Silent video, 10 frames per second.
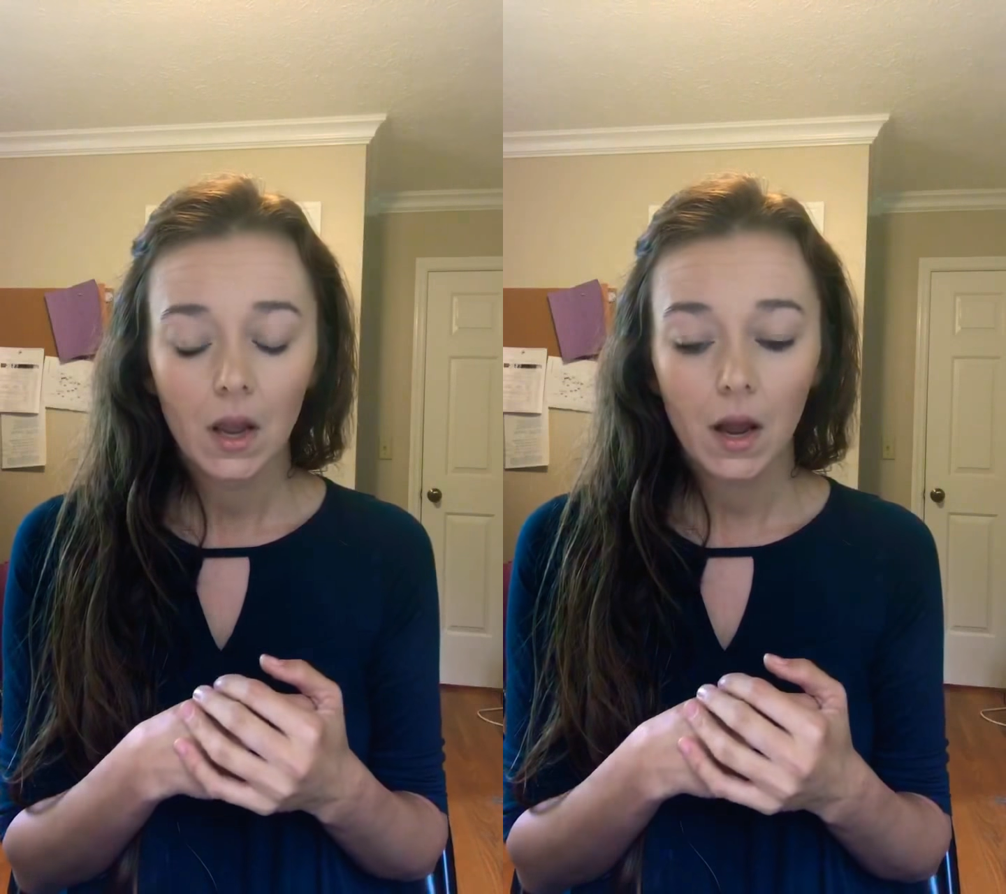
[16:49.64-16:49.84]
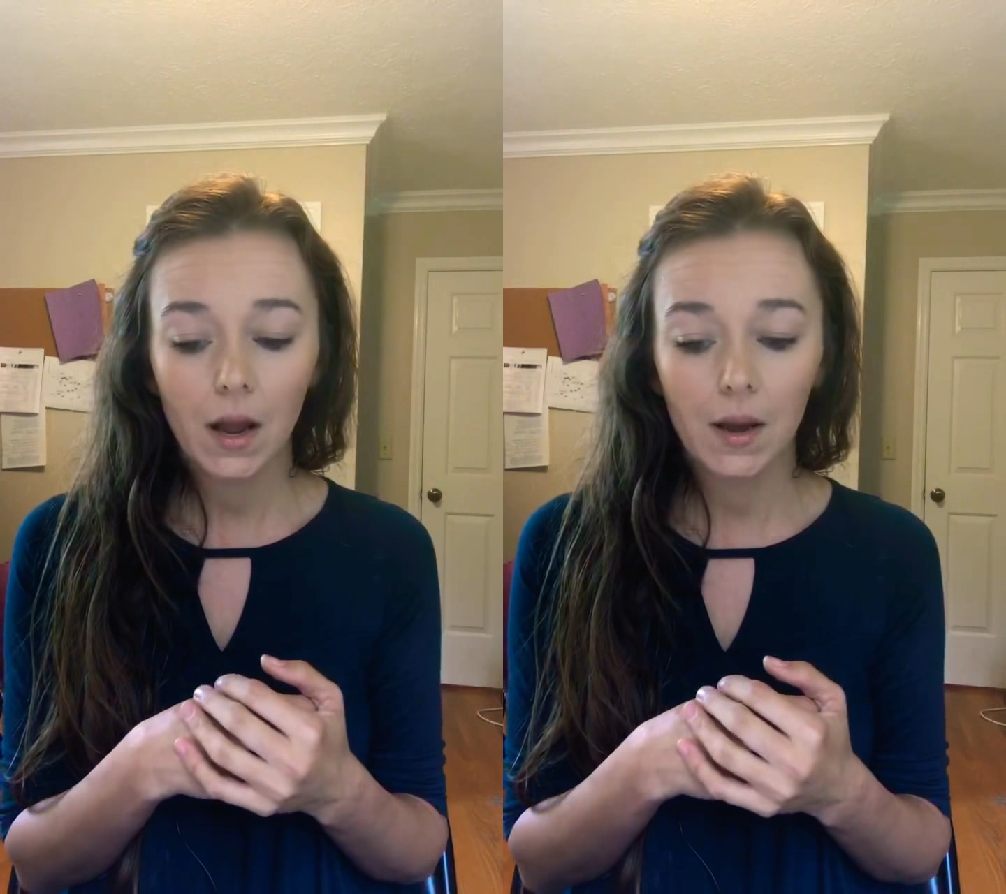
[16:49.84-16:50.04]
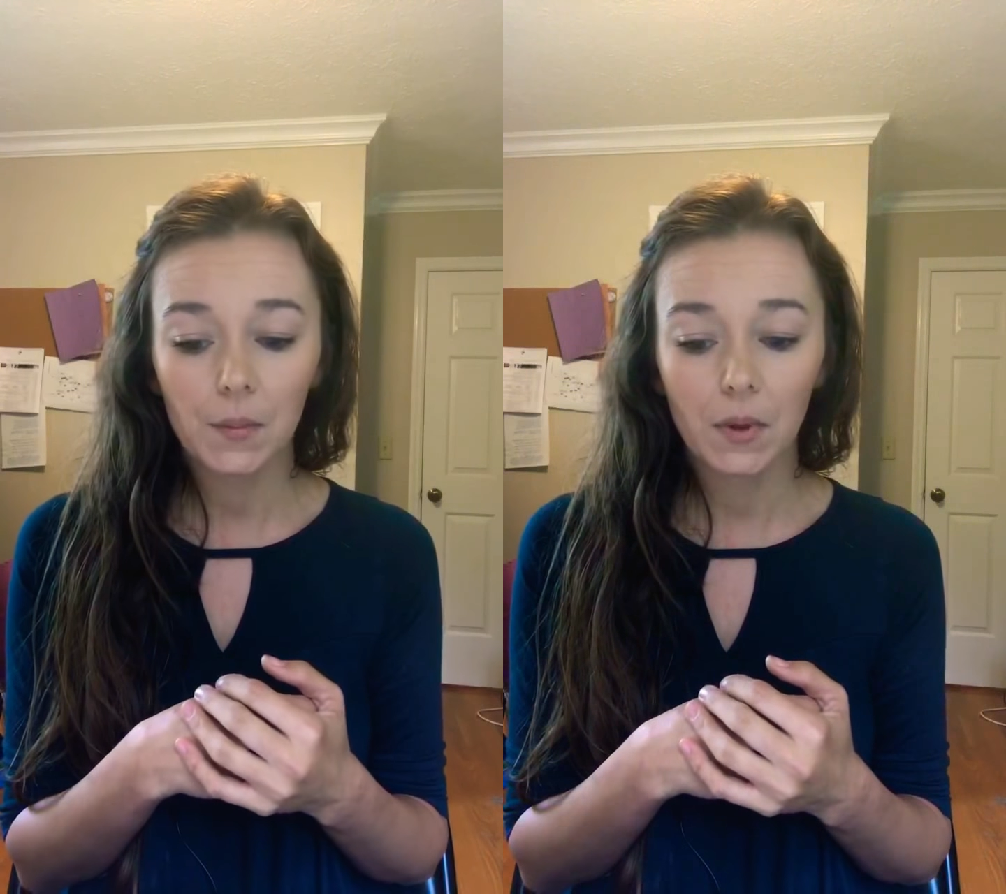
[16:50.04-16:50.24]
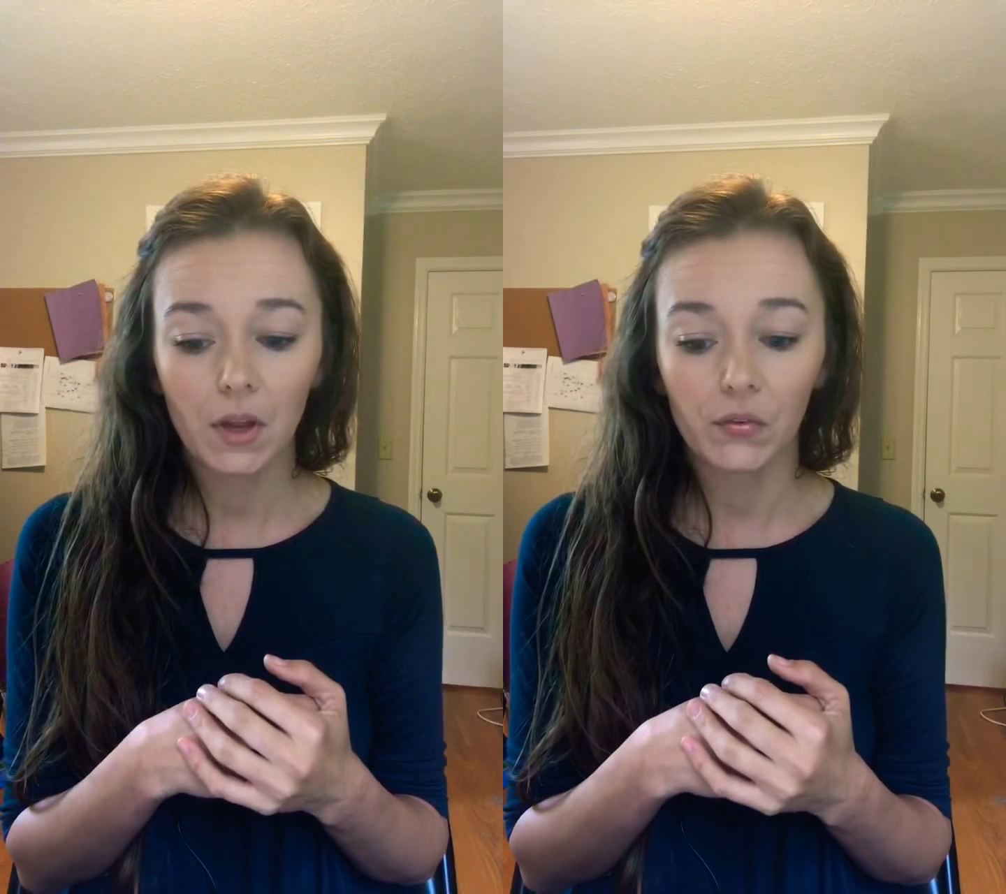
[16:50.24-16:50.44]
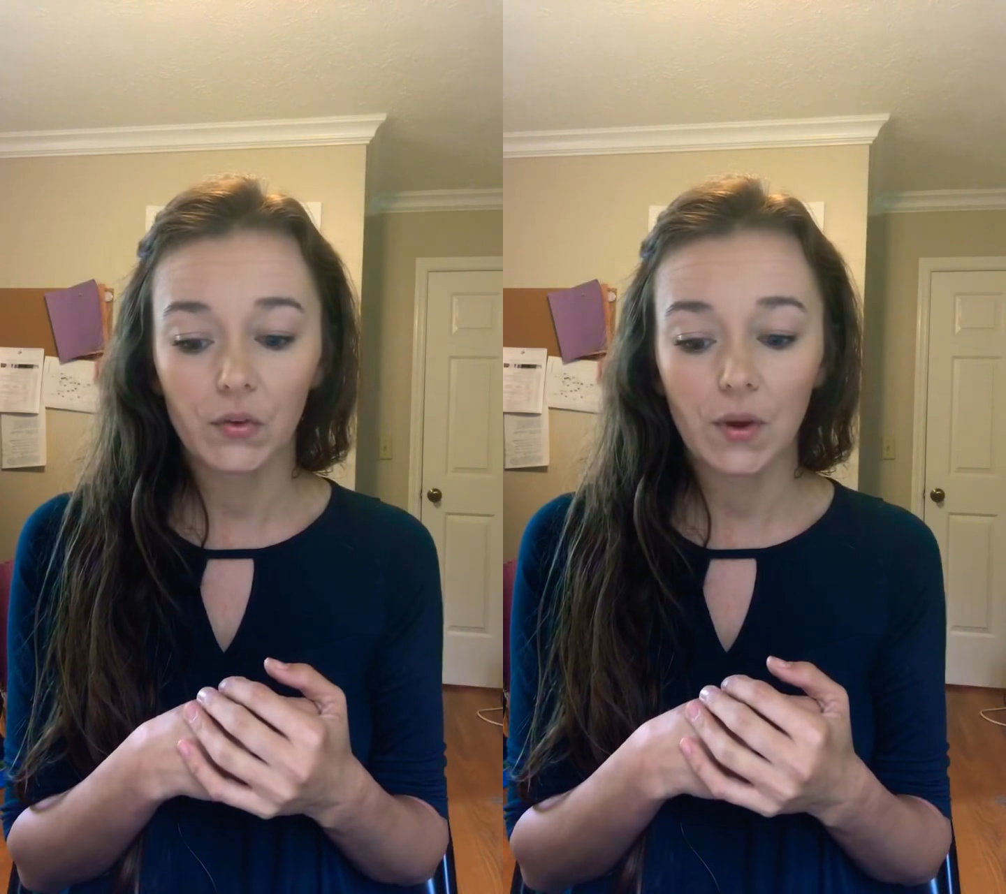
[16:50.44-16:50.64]

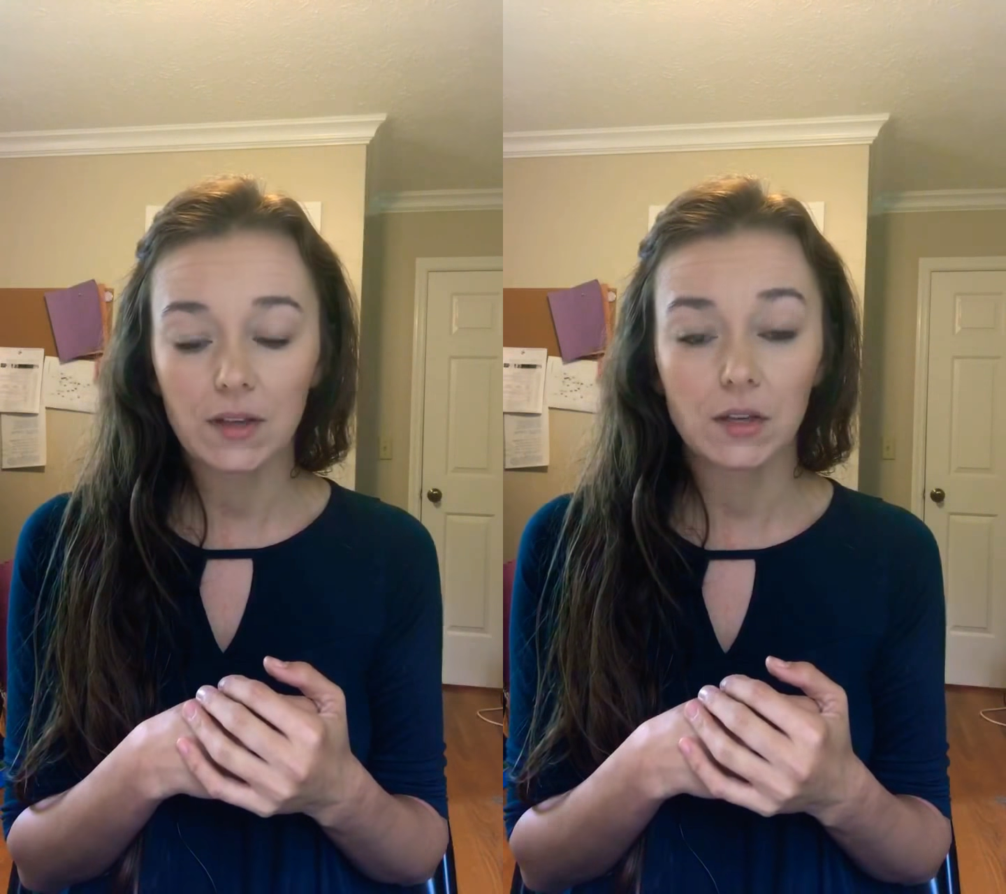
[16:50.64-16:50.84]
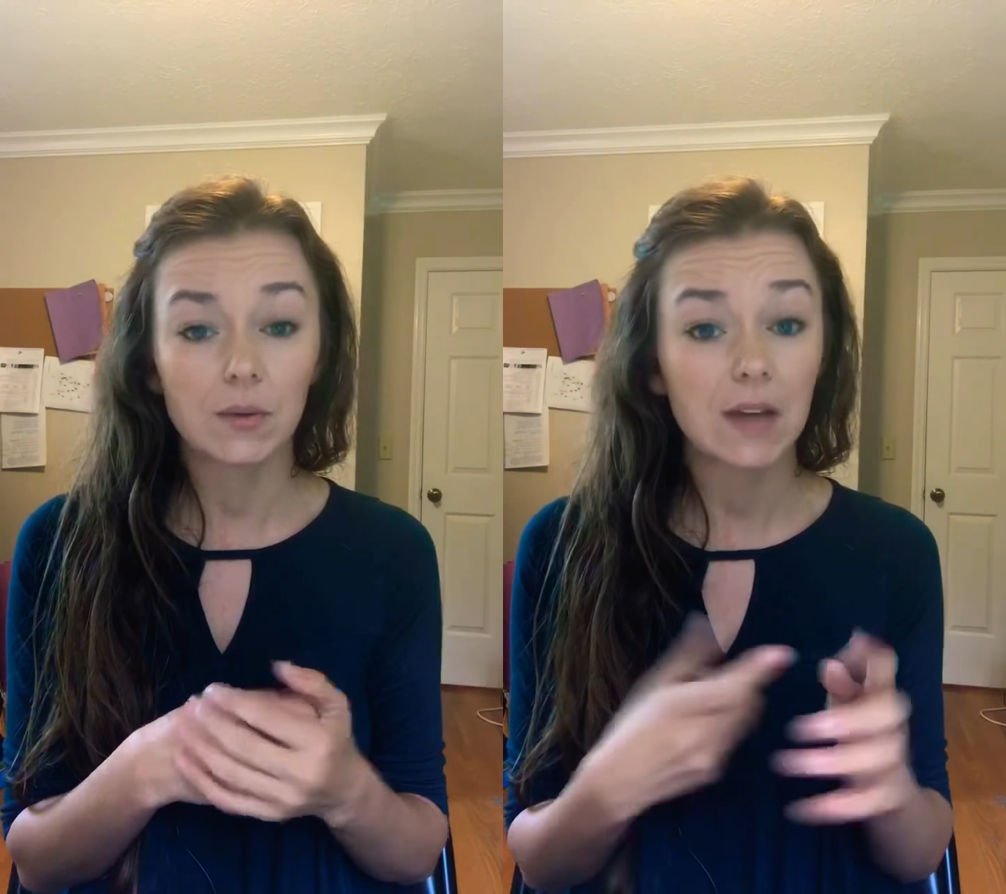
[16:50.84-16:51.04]
If you guys know,